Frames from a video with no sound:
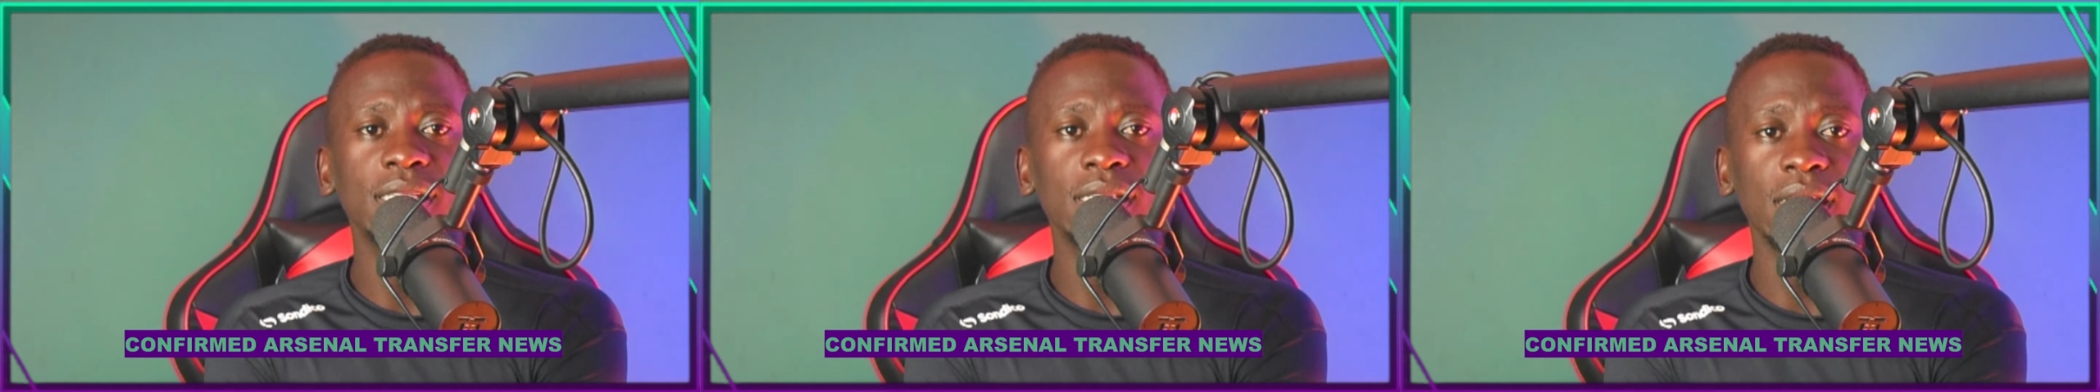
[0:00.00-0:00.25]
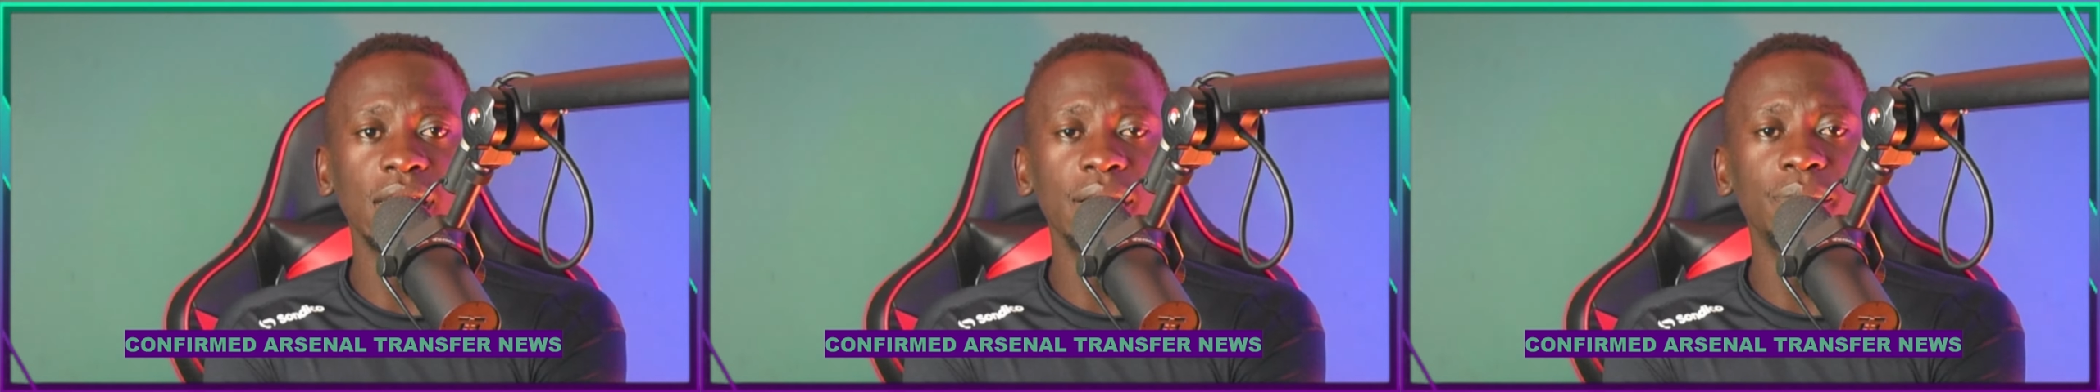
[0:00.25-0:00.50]

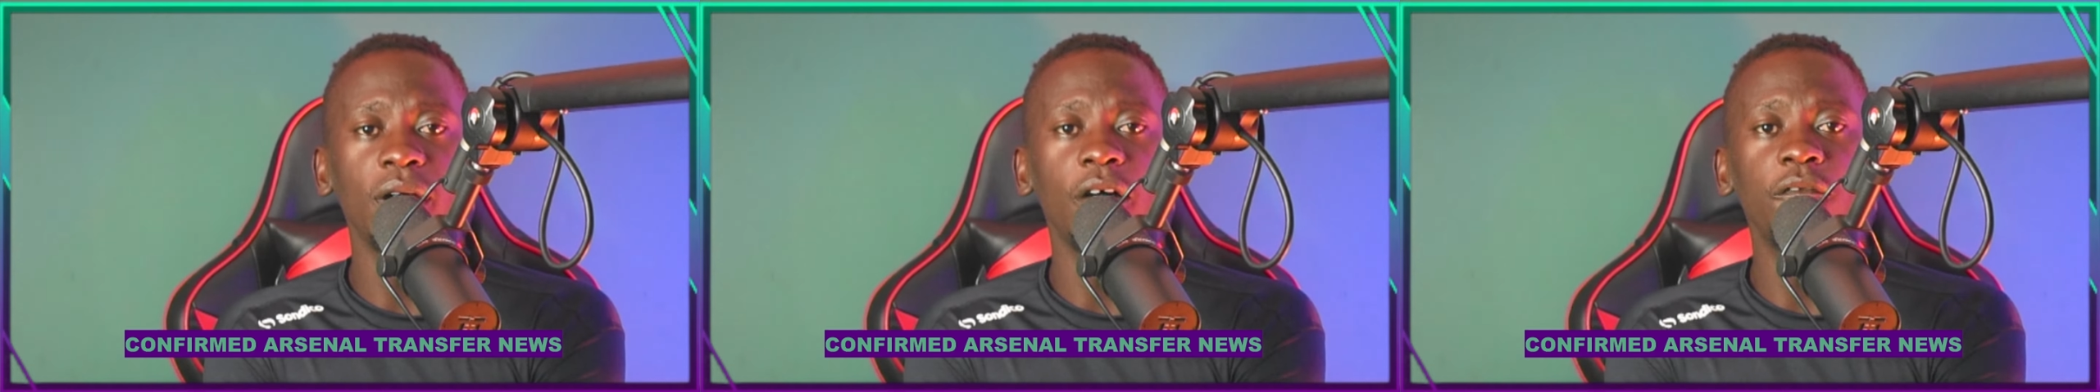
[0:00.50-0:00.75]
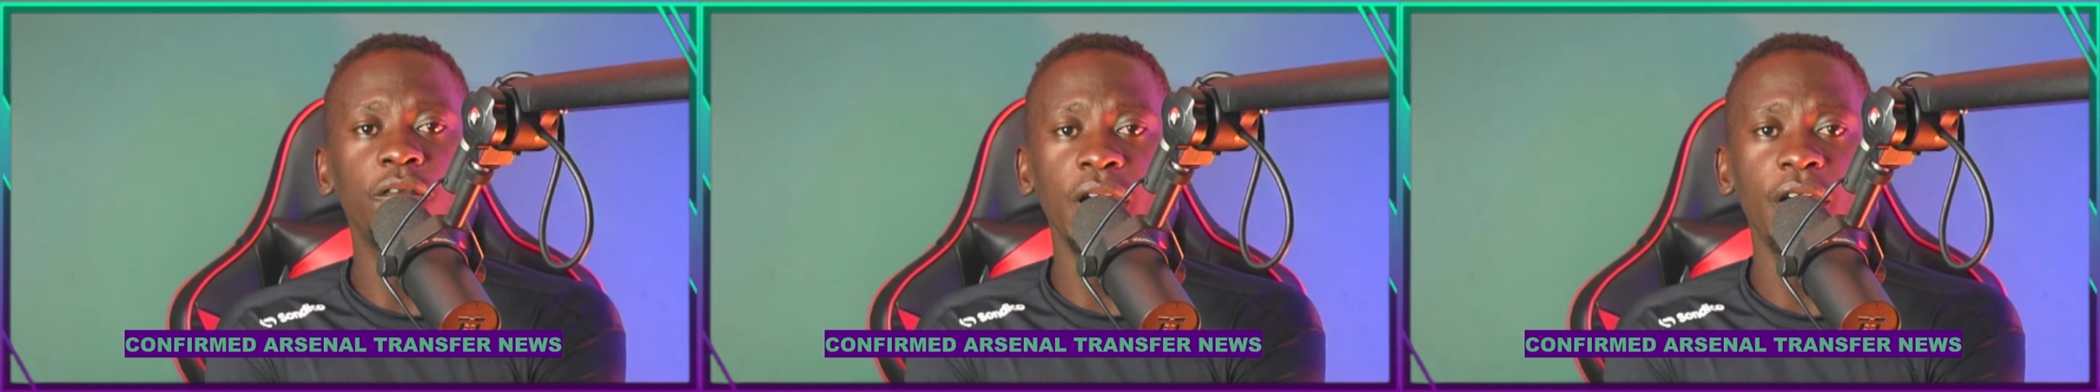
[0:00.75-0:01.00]
team
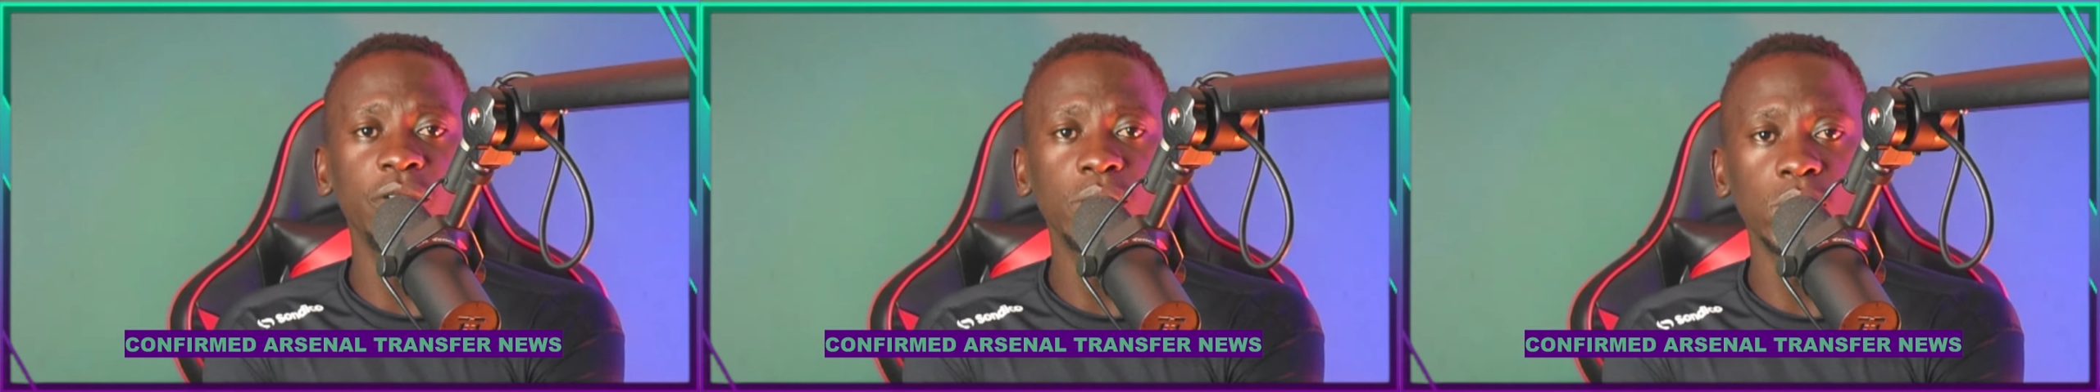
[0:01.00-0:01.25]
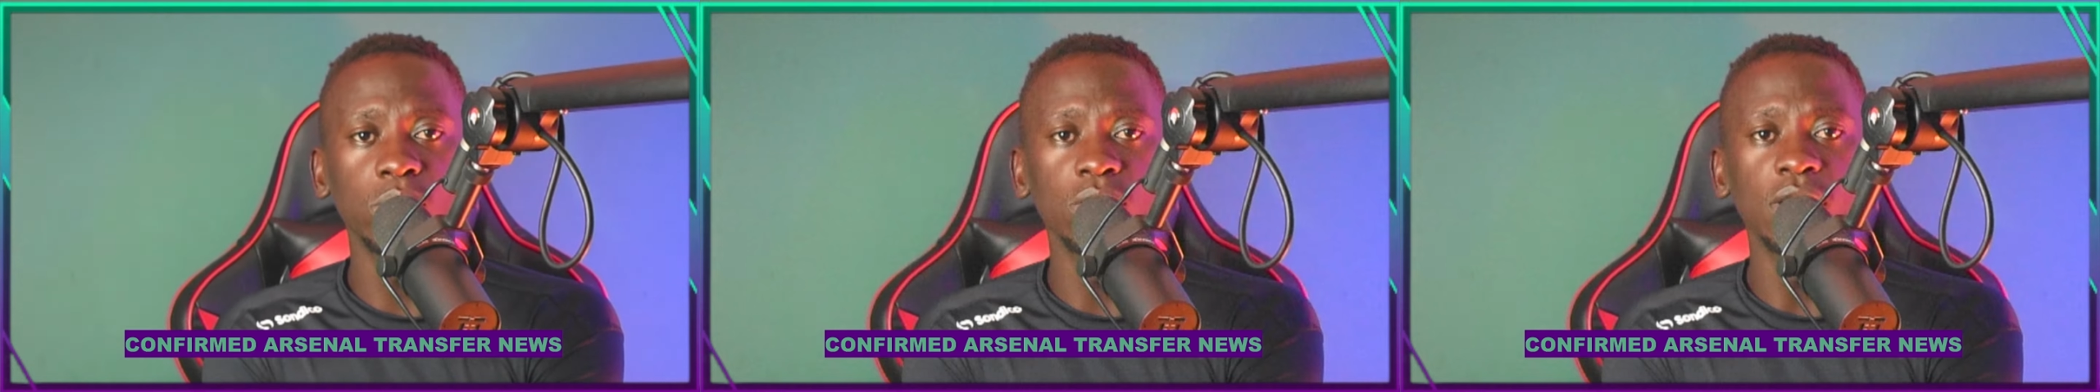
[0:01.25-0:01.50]
very
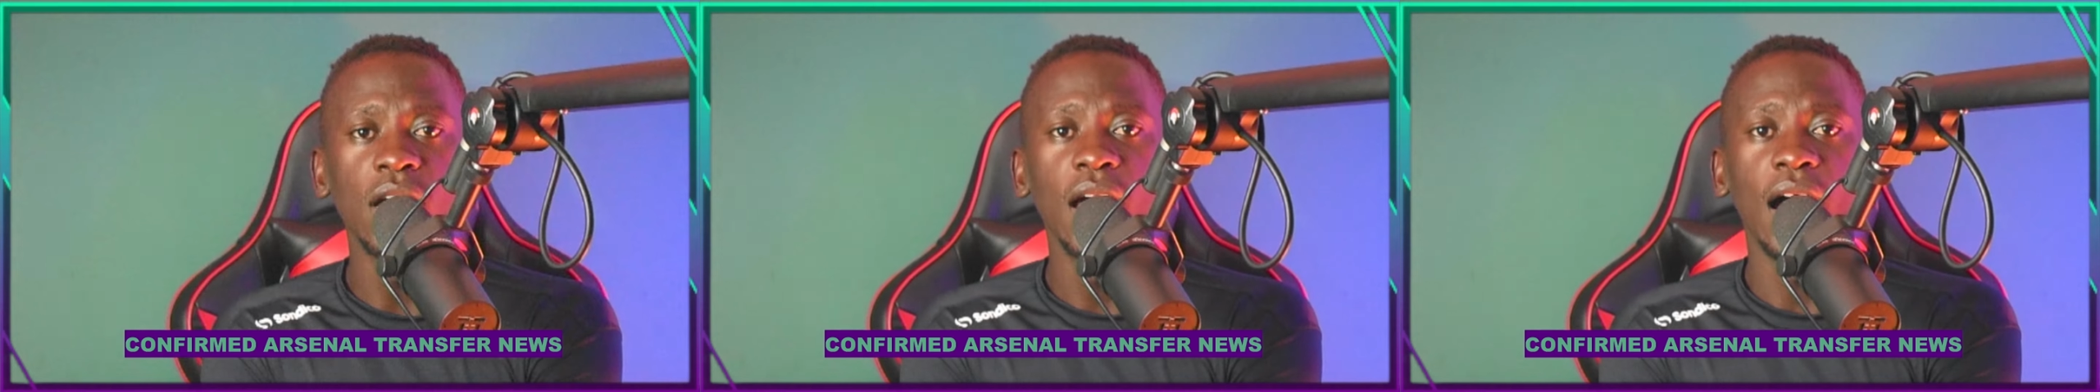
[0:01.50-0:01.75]
soon